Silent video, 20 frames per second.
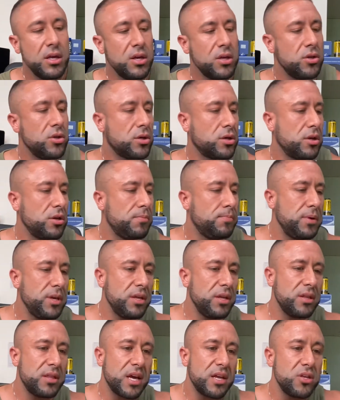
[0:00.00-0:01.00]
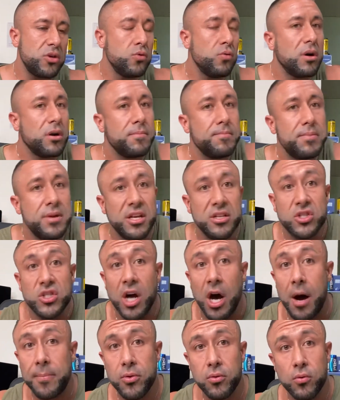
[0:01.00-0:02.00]
You could be that you want to be in
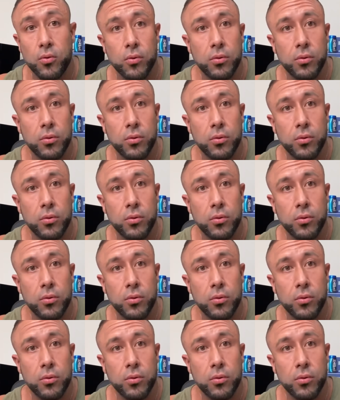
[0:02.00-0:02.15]
top of the